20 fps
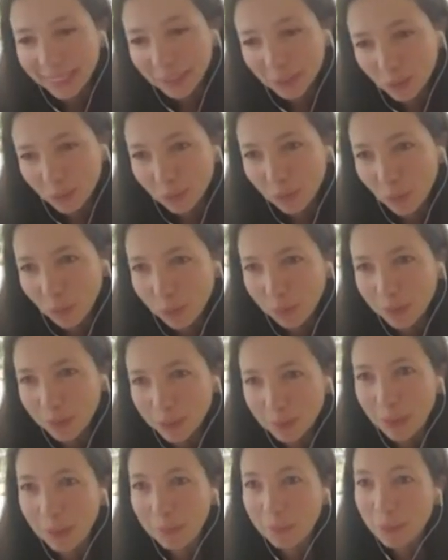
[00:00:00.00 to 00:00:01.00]
tend to
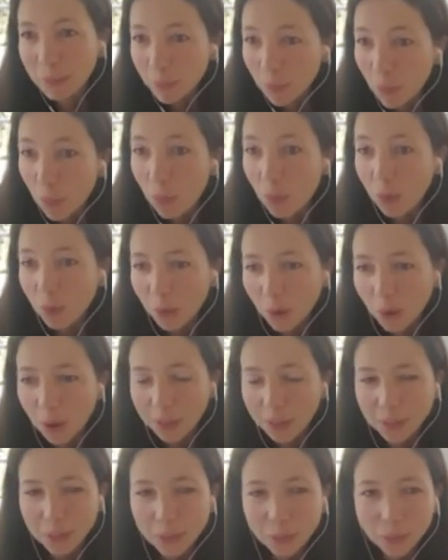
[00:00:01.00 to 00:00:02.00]
focus maybe more
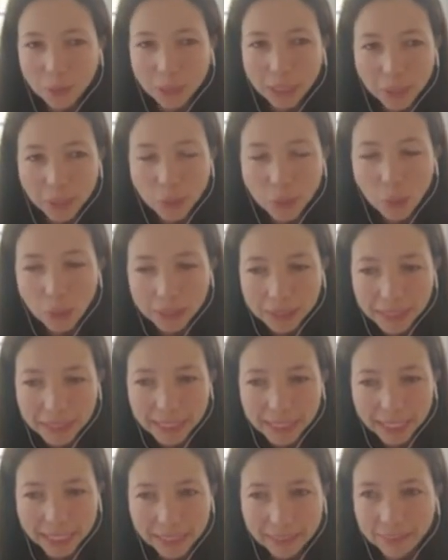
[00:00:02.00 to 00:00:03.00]
on green
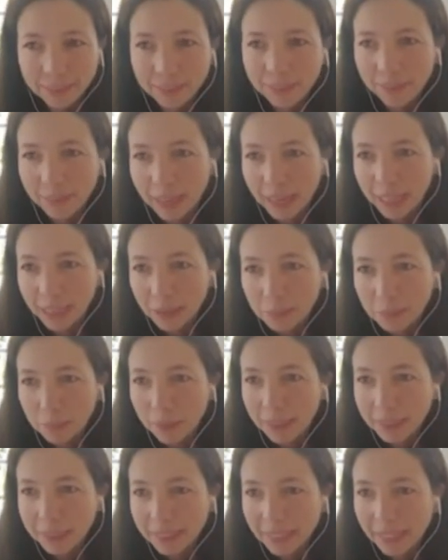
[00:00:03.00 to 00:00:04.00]
quantitative
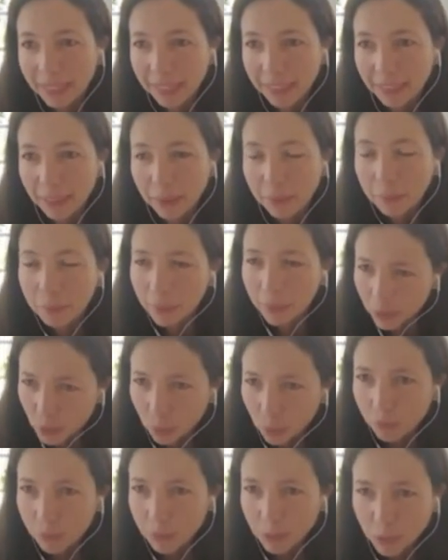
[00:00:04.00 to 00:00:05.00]
aspects and
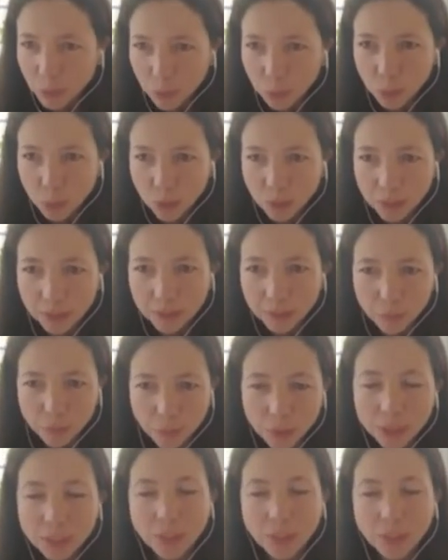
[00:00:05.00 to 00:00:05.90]
some of the social.